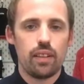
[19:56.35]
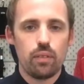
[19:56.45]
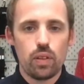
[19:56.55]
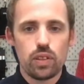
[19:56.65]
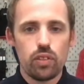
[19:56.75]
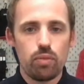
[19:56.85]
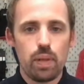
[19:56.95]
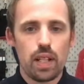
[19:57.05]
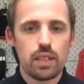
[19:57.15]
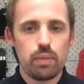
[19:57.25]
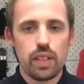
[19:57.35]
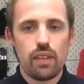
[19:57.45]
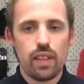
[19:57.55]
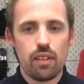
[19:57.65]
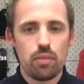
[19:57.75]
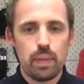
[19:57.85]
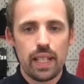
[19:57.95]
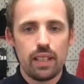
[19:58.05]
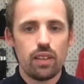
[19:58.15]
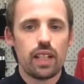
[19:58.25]
And what sort of person would you think would
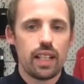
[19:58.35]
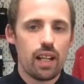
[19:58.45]
be looking